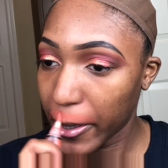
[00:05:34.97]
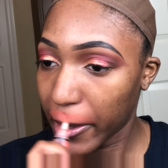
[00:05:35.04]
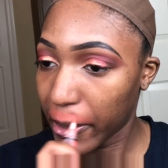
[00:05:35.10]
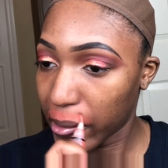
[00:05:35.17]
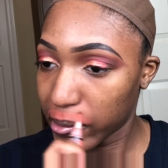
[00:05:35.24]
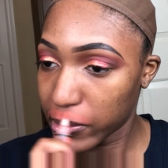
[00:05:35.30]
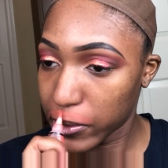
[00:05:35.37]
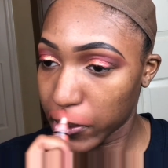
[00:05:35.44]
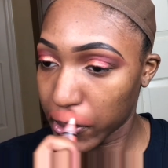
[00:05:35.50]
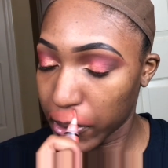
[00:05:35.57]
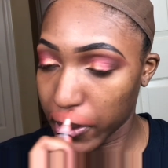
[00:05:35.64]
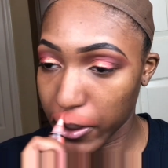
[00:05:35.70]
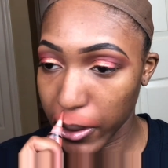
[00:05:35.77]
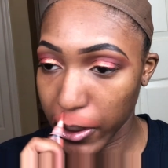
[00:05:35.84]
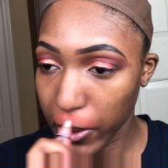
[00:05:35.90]
and I'm just going to
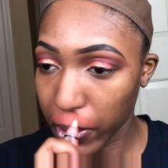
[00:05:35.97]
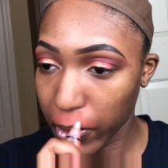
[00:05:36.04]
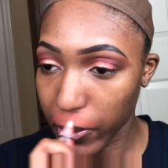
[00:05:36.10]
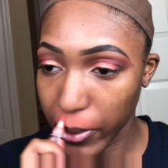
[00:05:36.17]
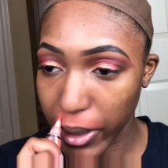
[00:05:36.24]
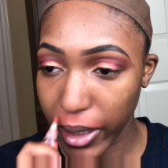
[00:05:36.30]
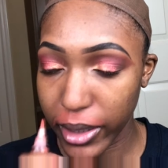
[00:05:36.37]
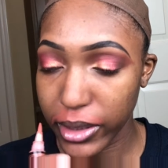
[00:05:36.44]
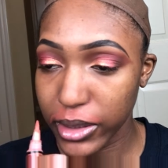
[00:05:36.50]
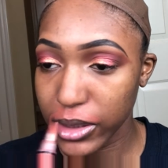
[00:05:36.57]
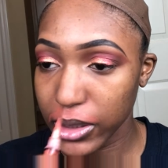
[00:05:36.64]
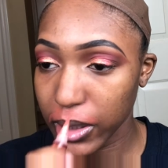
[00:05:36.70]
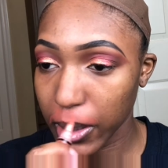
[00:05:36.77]
color correct